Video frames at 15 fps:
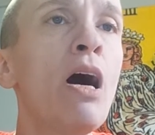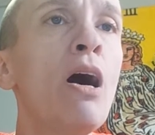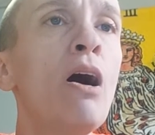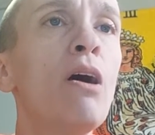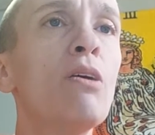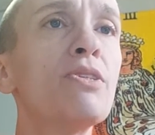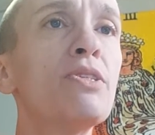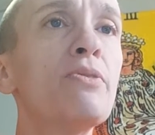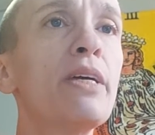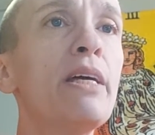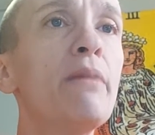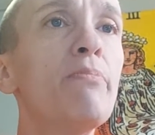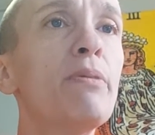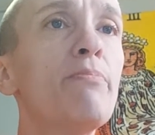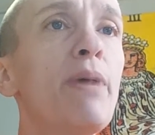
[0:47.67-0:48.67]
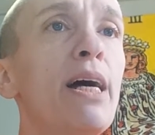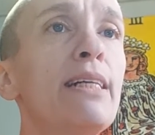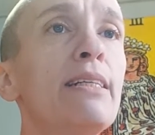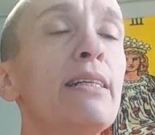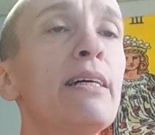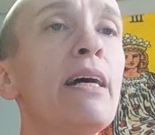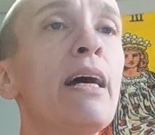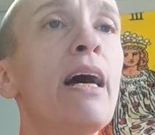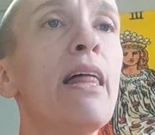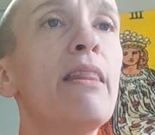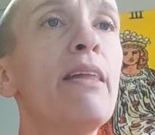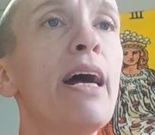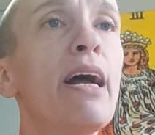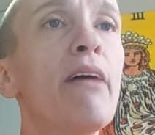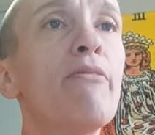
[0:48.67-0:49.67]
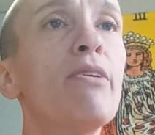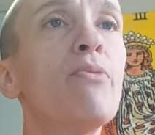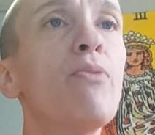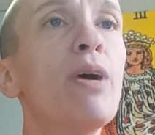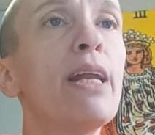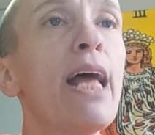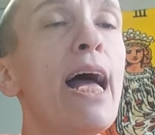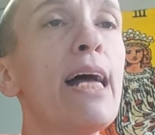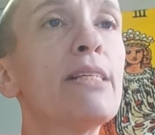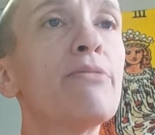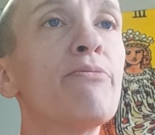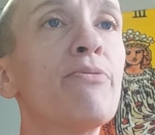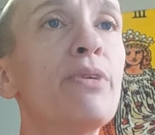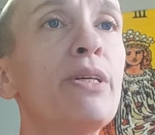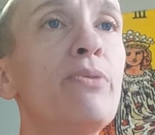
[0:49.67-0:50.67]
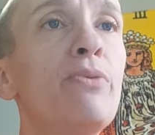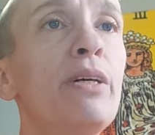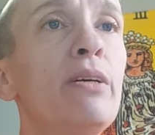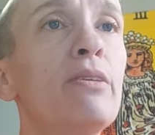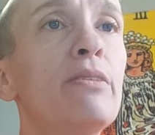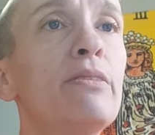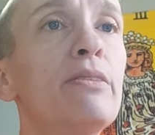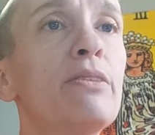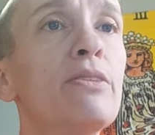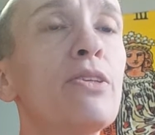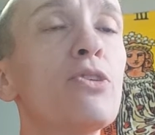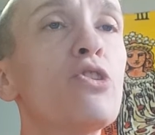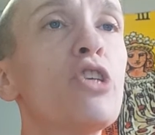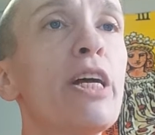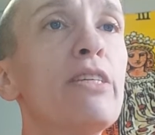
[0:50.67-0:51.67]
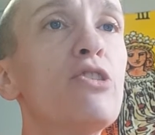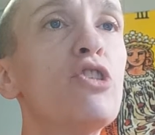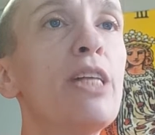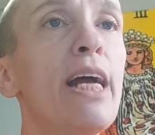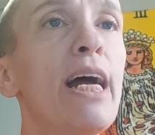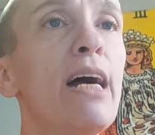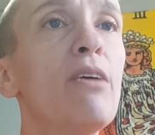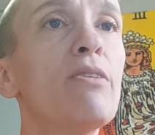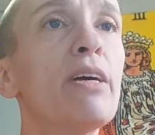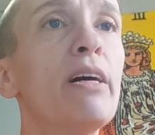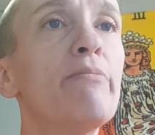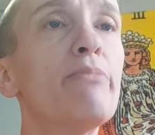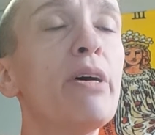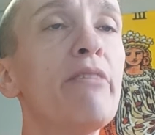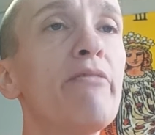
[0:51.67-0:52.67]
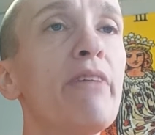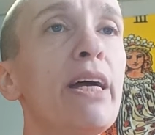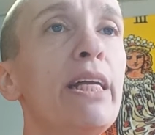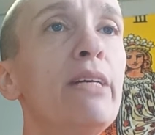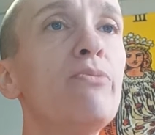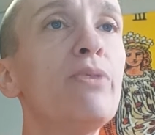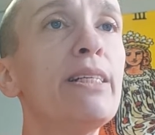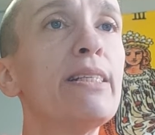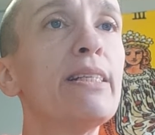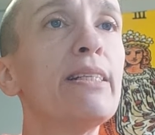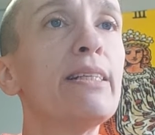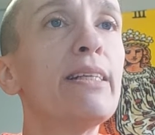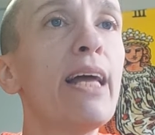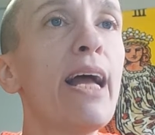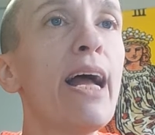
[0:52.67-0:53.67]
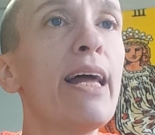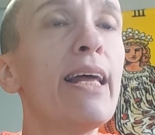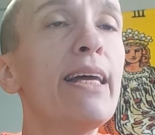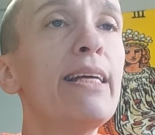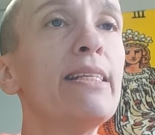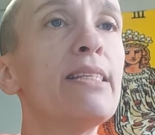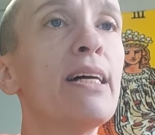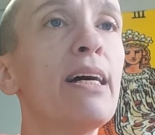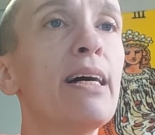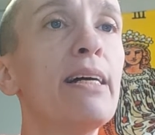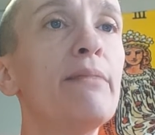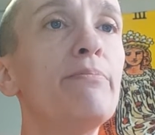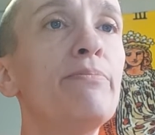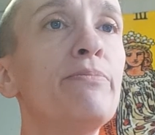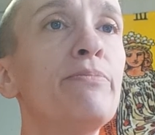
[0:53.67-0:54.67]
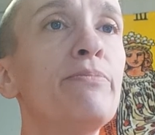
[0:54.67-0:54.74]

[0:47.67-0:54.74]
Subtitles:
Also keep in mind that everyone has free will to change the outcome of any reason at any time.